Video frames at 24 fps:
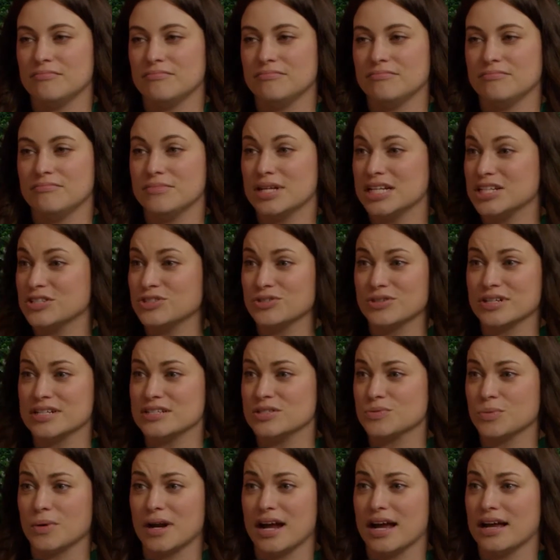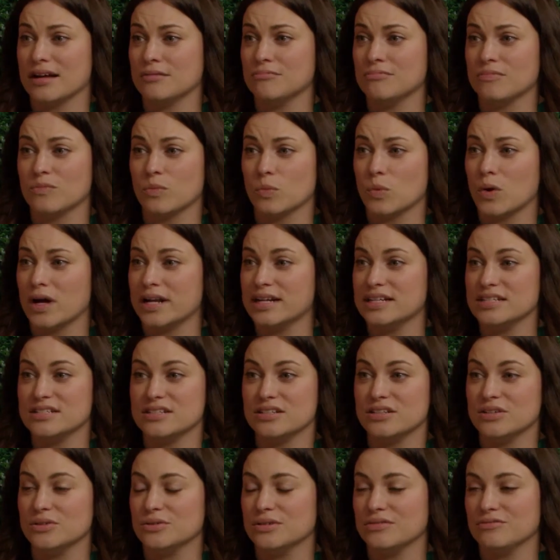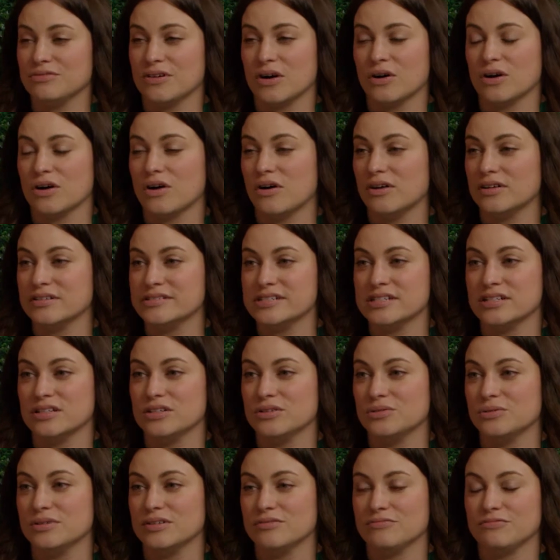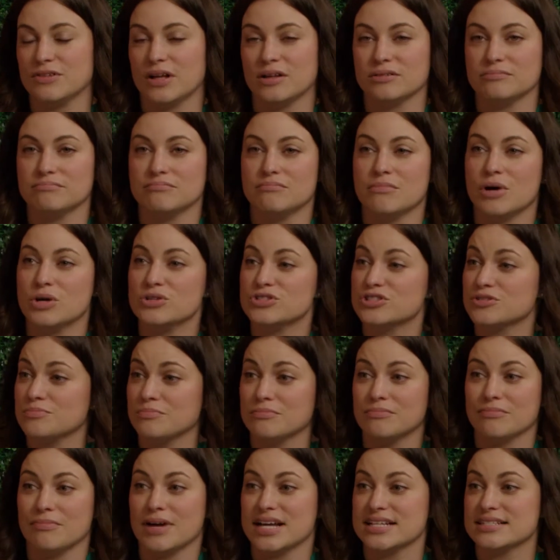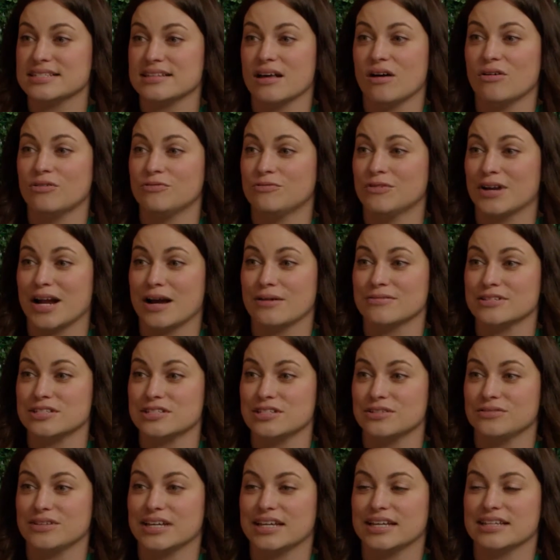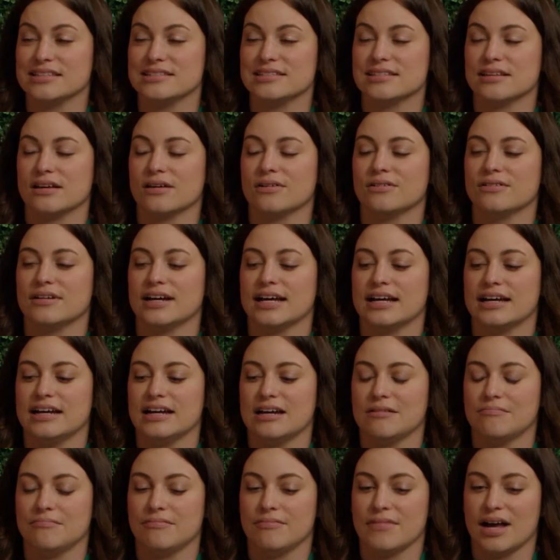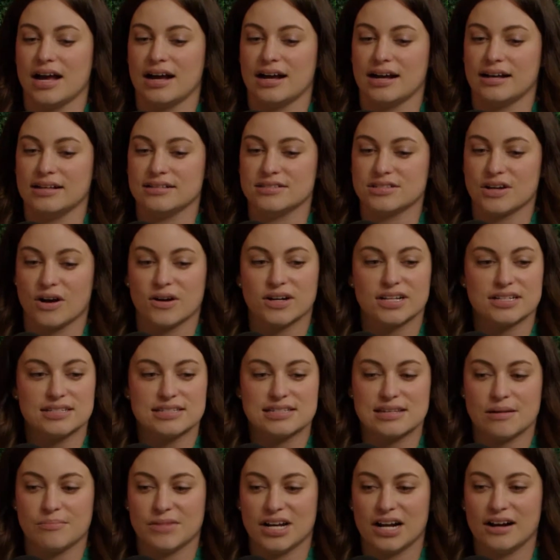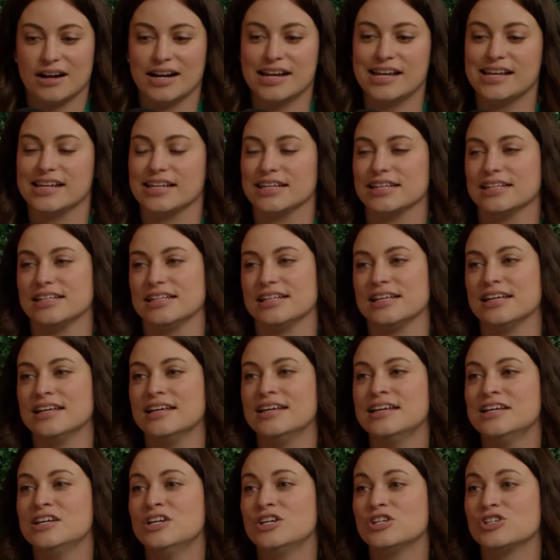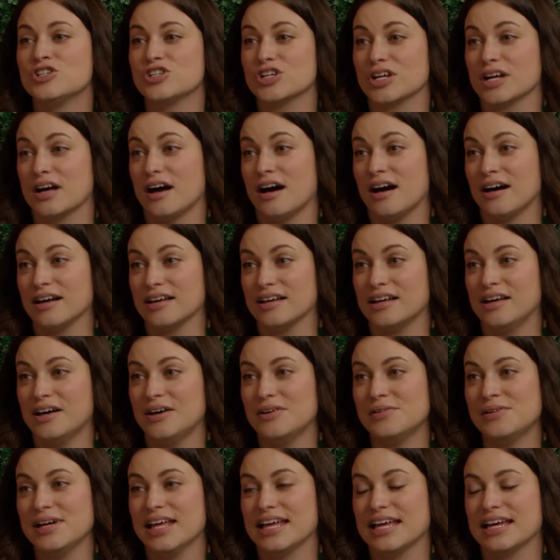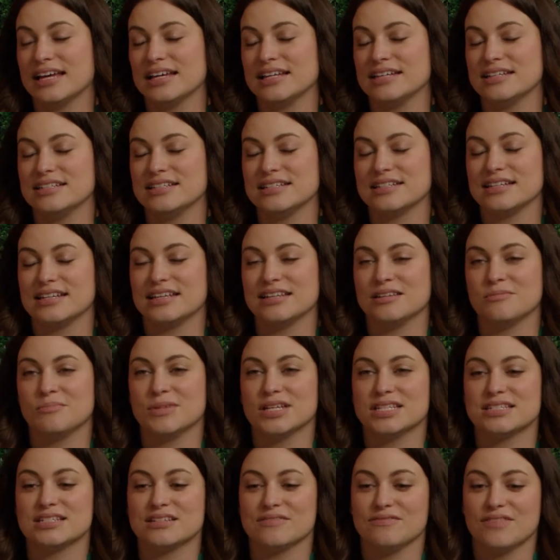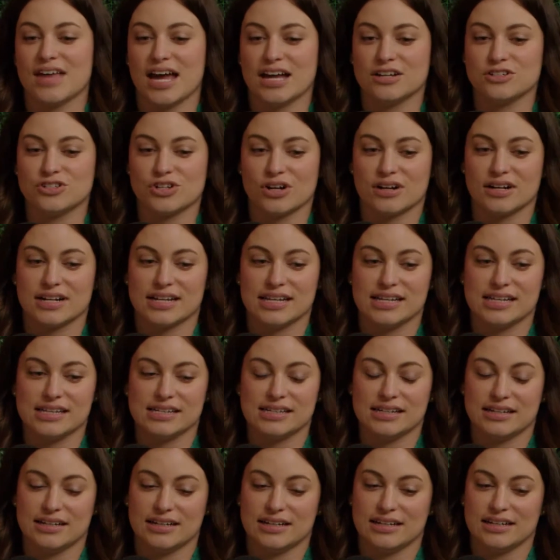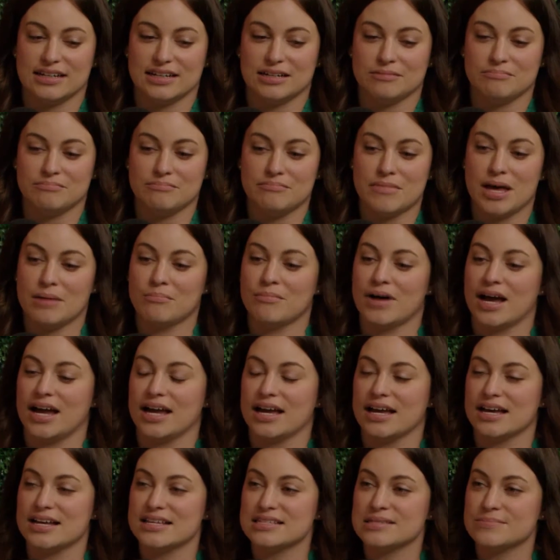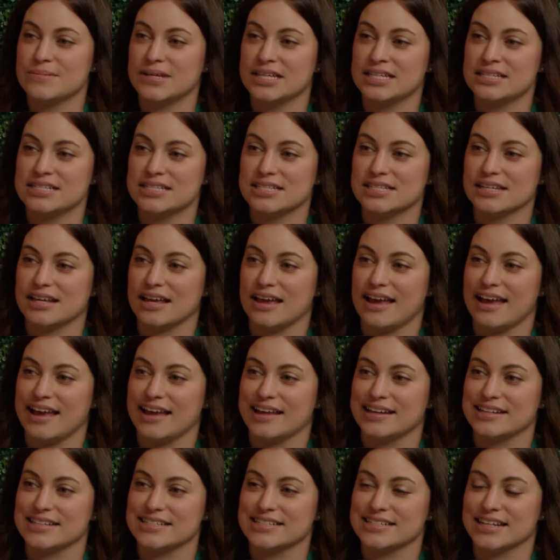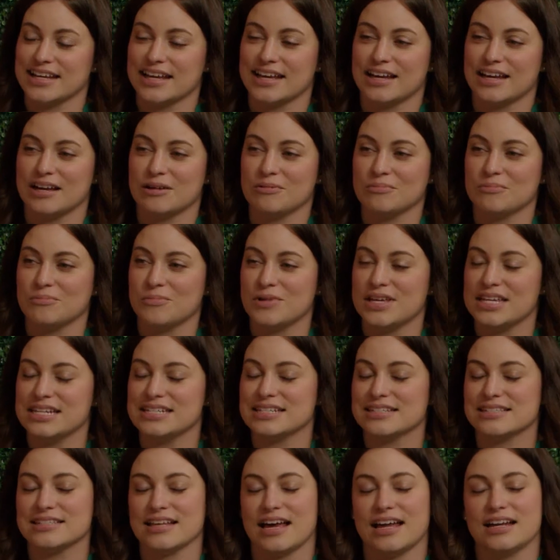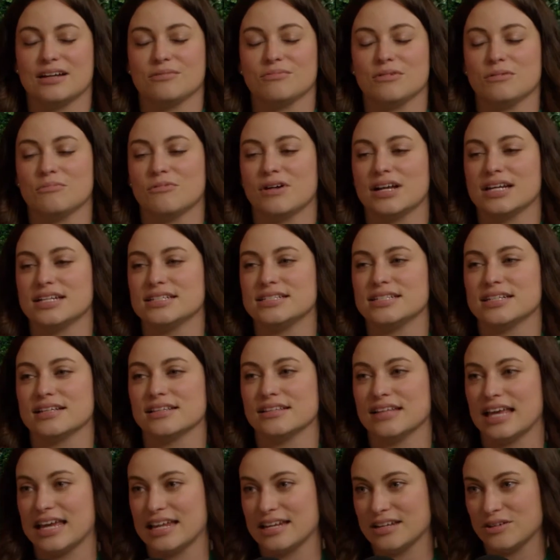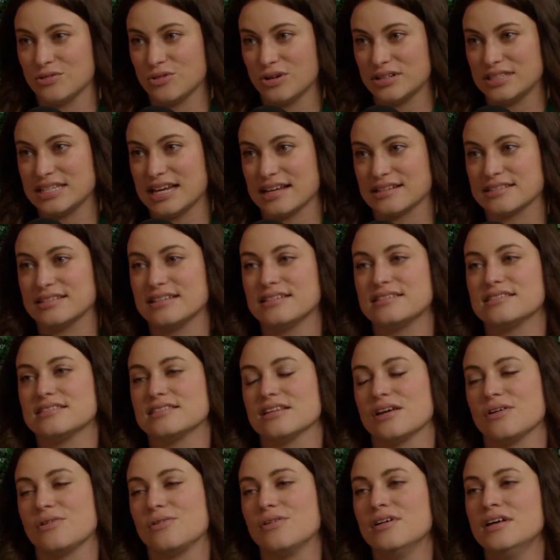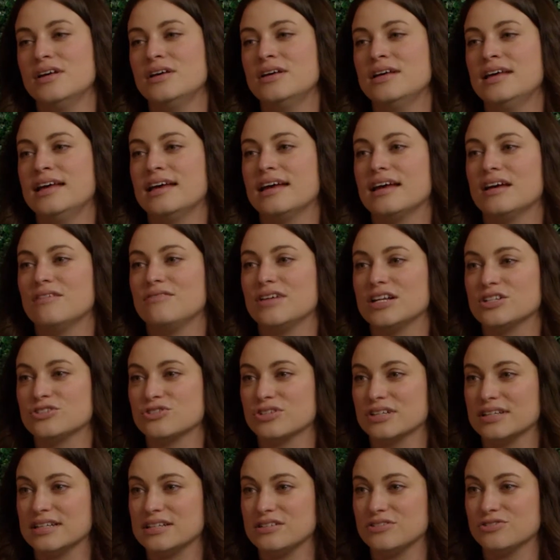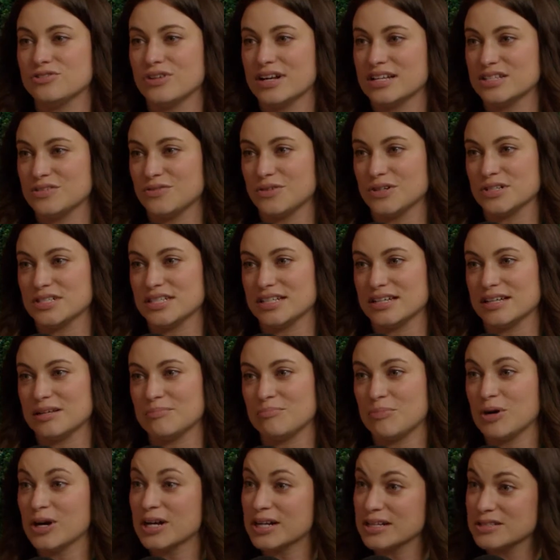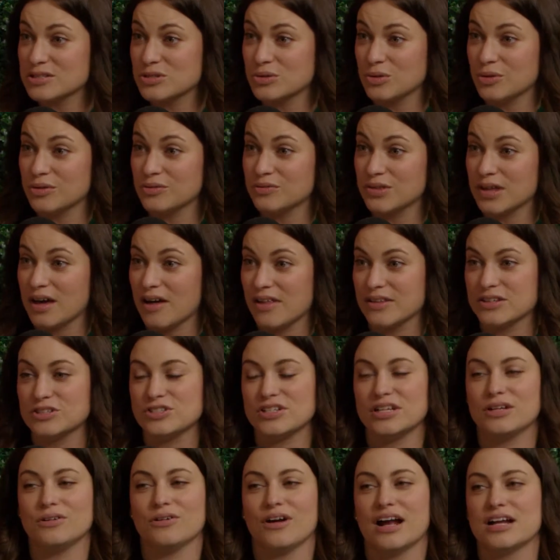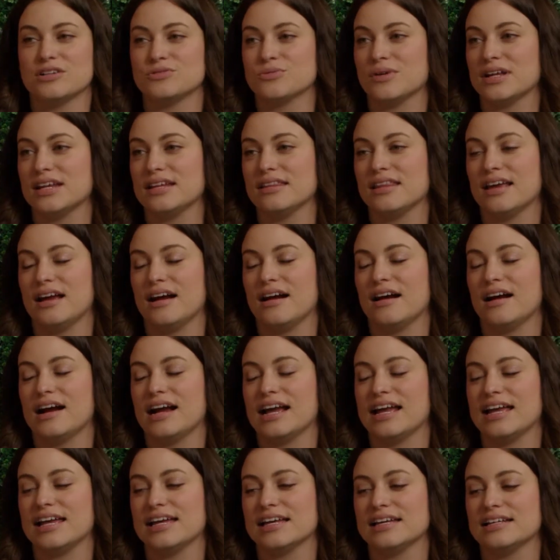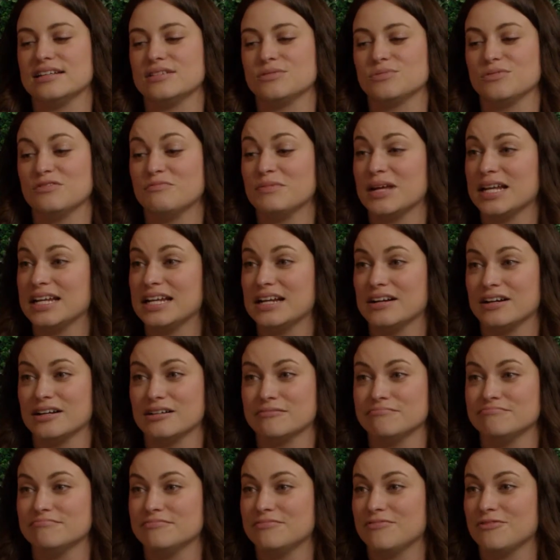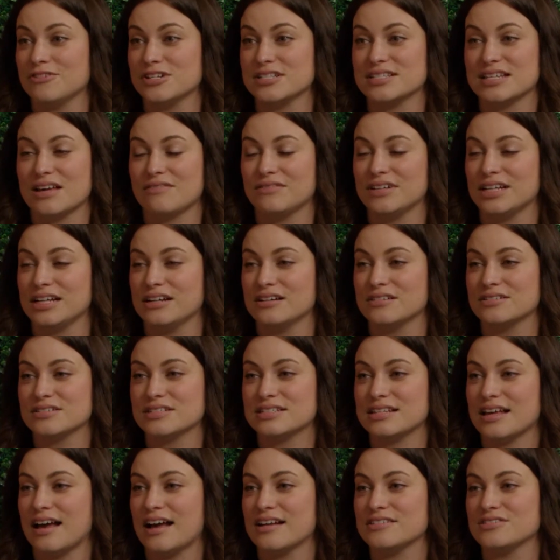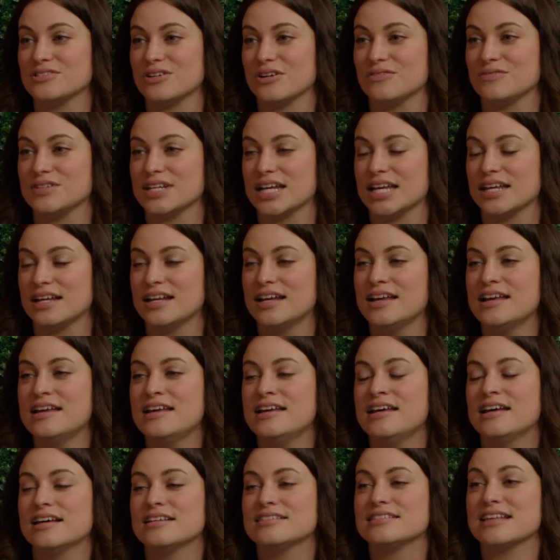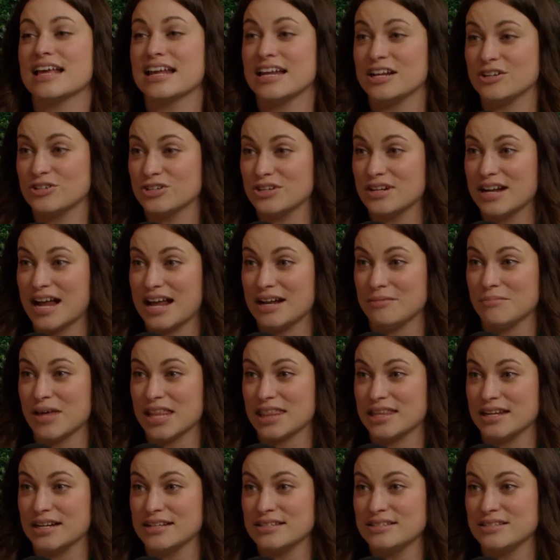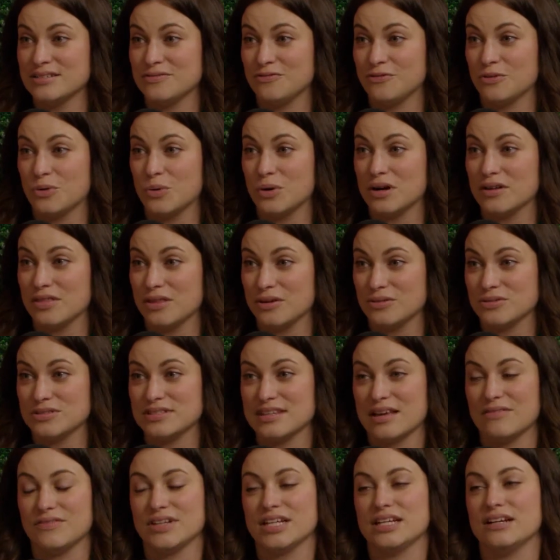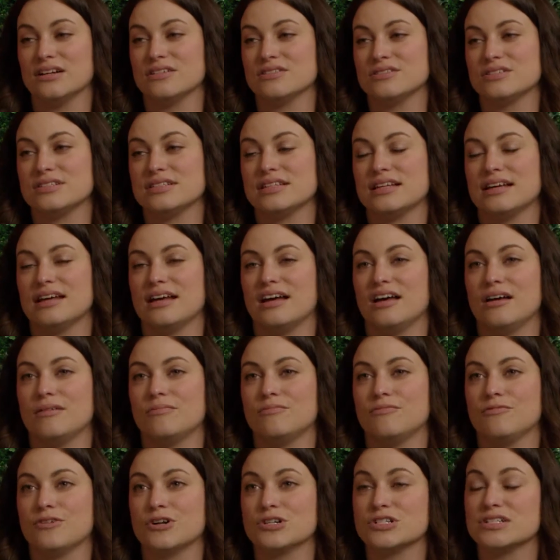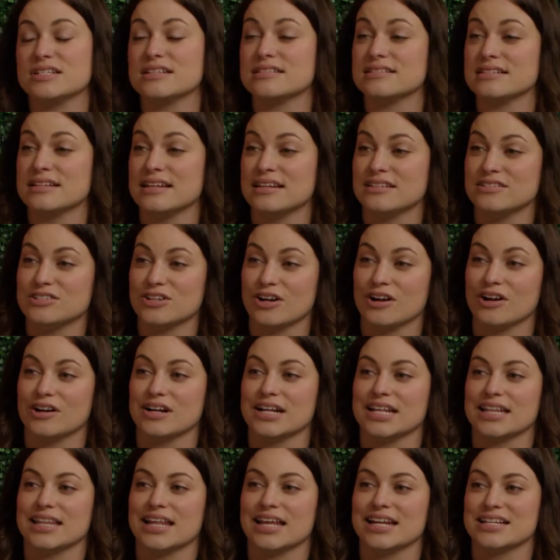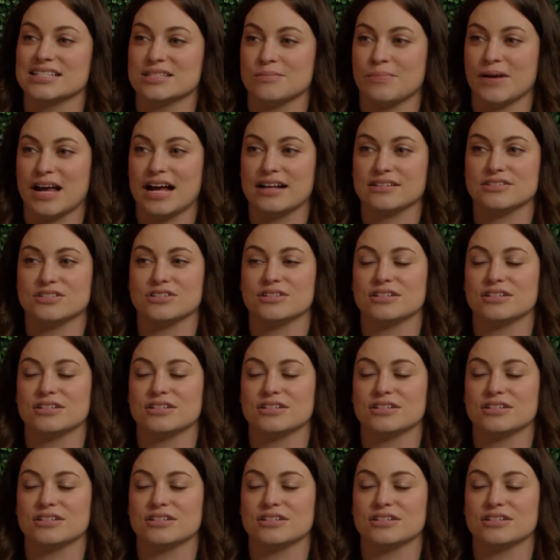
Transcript: ministry is what I wanted to do and felt called to do and felt most myself when I was doing. And so I started seminary in Chicago, and in the midst of that journey, met my husband, and we decided we wanted to land in North Texas. So eventually transferred to Perkins School of Theology, graduated there, and we've been here for 7 years. I served at St. Andrew United Methodist for those 7 years, first as an intern and then as a pastor,